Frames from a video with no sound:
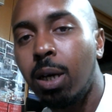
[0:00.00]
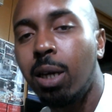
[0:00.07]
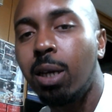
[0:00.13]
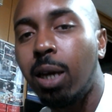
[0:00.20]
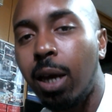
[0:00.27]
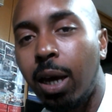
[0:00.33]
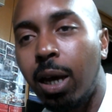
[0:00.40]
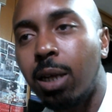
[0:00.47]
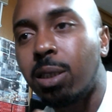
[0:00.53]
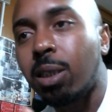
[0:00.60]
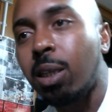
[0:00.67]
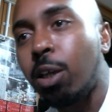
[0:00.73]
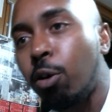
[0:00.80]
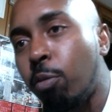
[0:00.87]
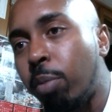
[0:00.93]
Yeah, it's a
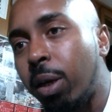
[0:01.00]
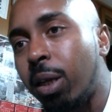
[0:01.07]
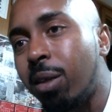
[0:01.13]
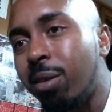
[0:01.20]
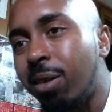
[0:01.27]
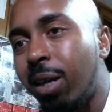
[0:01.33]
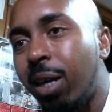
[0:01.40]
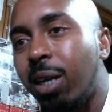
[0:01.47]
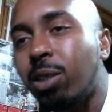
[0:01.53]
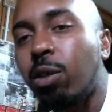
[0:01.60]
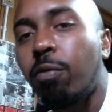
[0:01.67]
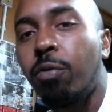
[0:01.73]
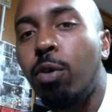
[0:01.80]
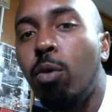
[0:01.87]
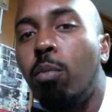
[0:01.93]
little bit. Yeah, it's a
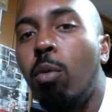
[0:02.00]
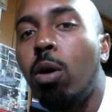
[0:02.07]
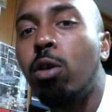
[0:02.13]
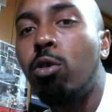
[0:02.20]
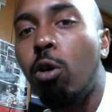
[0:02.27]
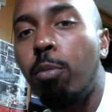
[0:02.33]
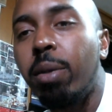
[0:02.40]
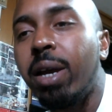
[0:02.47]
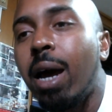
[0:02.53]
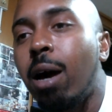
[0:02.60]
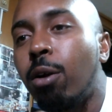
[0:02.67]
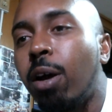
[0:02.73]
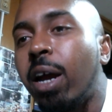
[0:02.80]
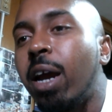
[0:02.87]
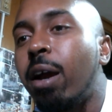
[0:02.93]
few. You're gonna be out
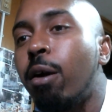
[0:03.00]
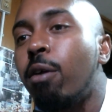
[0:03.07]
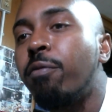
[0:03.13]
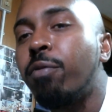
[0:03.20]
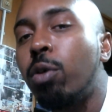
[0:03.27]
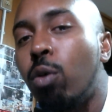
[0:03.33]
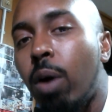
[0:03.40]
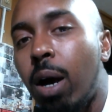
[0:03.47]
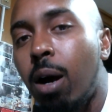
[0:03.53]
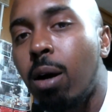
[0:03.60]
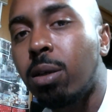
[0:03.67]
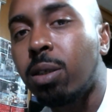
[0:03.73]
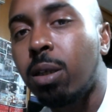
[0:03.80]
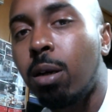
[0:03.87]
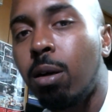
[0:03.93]
in the air a few
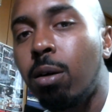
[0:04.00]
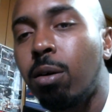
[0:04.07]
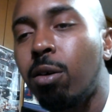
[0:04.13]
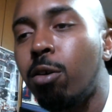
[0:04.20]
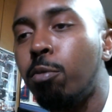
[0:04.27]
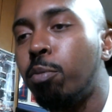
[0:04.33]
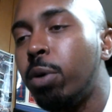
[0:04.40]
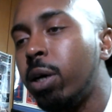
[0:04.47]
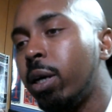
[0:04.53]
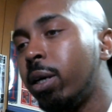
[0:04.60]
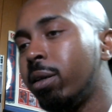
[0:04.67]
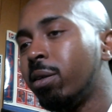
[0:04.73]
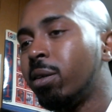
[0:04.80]
hours longer, but